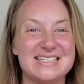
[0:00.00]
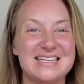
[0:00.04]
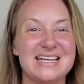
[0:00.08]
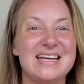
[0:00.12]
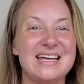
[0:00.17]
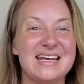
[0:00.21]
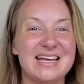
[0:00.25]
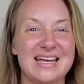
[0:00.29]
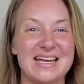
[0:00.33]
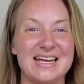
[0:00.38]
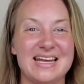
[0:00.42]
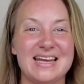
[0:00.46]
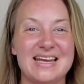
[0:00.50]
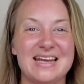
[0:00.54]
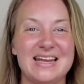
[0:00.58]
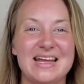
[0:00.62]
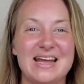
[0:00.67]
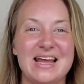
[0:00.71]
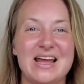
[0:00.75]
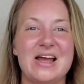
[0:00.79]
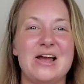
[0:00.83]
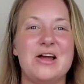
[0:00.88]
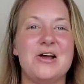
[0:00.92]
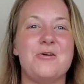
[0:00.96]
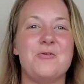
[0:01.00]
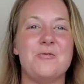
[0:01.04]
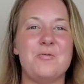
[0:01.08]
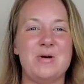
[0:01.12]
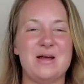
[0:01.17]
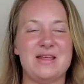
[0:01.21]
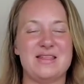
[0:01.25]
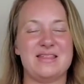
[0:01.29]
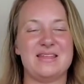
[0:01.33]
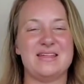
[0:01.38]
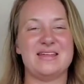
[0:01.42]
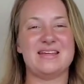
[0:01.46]
did
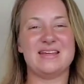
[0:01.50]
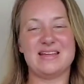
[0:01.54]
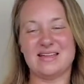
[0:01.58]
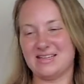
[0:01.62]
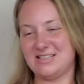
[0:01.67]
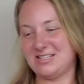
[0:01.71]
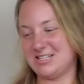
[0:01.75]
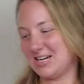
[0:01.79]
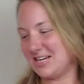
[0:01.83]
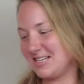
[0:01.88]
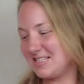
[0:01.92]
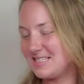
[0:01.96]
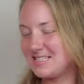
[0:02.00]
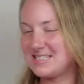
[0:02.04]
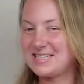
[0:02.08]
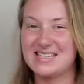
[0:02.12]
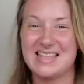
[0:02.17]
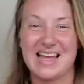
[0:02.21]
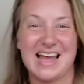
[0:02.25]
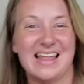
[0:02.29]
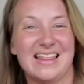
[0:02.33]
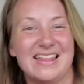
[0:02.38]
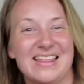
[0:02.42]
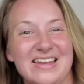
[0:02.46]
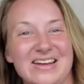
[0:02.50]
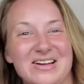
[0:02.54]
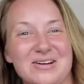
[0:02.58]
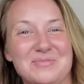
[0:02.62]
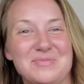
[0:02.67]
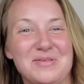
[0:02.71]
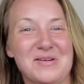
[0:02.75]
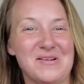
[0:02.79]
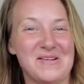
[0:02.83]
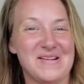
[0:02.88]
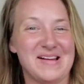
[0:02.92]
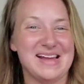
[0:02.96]
with just that little
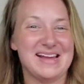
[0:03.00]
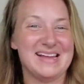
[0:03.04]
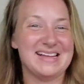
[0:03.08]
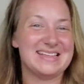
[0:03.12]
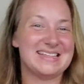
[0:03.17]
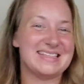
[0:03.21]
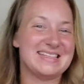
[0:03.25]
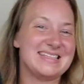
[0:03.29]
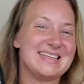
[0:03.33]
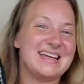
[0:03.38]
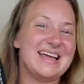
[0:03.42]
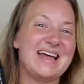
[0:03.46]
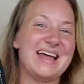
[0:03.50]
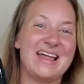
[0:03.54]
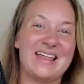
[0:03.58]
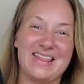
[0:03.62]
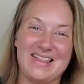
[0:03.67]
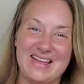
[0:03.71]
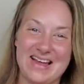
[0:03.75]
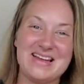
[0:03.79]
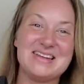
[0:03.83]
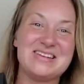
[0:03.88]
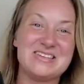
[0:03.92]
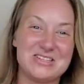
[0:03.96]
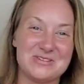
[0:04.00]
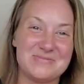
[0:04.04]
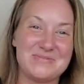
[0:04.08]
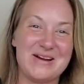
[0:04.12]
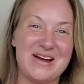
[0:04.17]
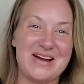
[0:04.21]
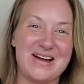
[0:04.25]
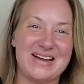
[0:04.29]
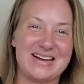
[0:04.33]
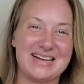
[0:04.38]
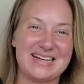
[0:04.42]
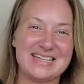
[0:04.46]
boy's
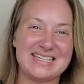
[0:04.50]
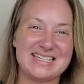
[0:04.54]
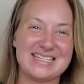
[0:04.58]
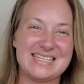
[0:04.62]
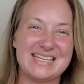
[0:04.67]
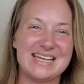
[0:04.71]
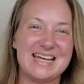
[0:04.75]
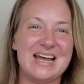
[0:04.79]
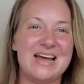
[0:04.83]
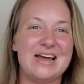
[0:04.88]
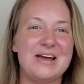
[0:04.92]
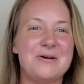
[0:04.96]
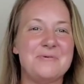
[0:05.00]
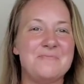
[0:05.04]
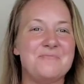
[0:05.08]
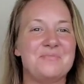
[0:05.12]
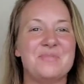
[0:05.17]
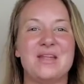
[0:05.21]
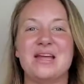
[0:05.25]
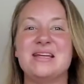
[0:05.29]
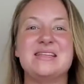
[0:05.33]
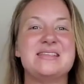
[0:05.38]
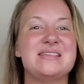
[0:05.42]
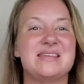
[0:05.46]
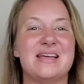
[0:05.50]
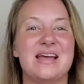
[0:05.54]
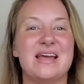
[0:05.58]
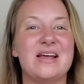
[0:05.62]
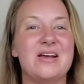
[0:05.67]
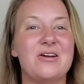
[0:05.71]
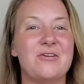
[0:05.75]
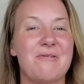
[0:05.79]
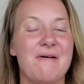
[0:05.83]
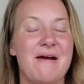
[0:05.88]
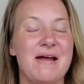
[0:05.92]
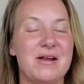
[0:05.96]
lunchbox. It's
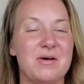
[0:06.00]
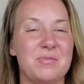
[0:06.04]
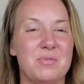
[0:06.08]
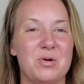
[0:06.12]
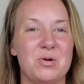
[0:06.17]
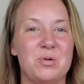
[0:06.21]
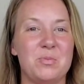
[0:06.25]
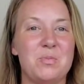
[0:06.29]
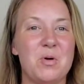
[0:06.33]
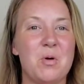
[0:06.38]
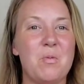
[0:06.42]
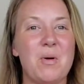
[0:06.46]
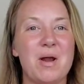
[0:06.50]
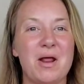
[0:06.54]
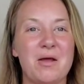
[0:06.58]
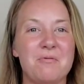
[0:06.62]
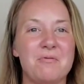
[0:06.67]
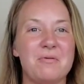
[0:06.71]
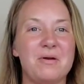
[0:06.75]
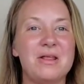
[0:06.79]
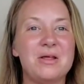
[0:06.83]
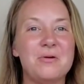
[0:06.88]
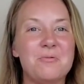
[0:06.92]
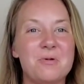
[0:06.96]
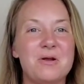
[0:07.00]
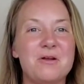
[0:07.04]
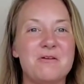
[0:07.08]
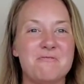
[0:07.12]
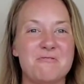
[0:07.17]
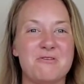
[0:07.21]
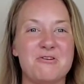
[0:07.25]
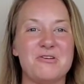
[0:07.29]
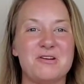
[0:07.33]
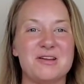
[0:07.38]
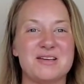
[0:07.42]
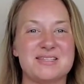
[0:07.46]
incredible. But what I really want to
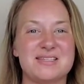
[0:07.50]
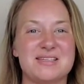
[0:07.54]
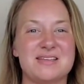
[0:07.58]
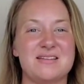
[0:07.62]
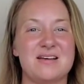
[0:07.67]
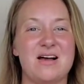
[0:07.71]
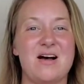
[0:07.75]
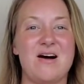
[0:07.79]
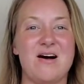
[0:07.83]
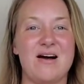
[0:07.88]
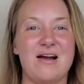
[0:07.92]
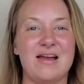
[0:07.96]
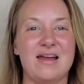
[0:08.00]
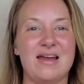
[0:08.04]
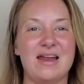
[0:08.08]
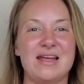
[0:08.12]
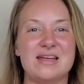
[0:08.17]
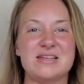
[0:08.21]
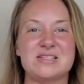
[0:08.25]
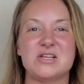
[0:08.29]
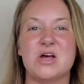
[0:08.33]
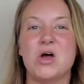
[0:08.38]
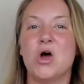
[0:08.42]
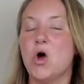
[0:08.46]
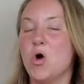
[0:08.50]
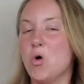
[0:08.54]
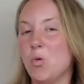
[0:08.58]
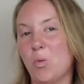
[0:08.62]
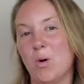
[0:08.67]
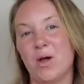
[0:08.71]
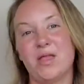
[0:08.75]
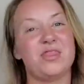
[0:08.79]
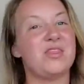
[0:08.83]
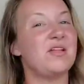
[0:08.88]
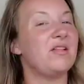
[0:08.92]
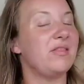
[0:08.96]
focus on is
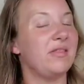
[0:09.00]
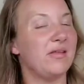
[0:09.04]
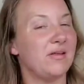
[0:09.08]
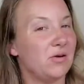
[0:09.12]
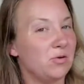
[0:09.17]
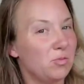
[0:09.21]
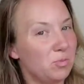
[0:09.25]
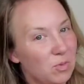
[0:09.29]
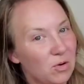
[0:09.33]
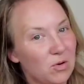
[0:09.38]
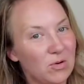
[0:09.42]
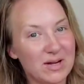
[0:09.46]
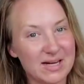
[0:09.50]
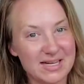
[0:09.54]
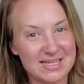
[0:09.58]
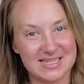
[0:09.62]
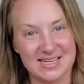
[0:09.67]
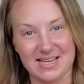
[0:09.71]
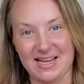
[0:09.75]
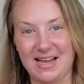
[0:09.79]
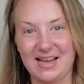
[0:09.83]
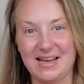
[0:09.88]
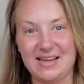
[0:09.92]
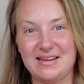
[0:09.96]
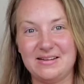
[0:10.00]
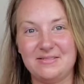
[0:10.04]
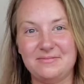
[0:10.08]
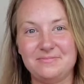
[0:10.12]
what the little boy did.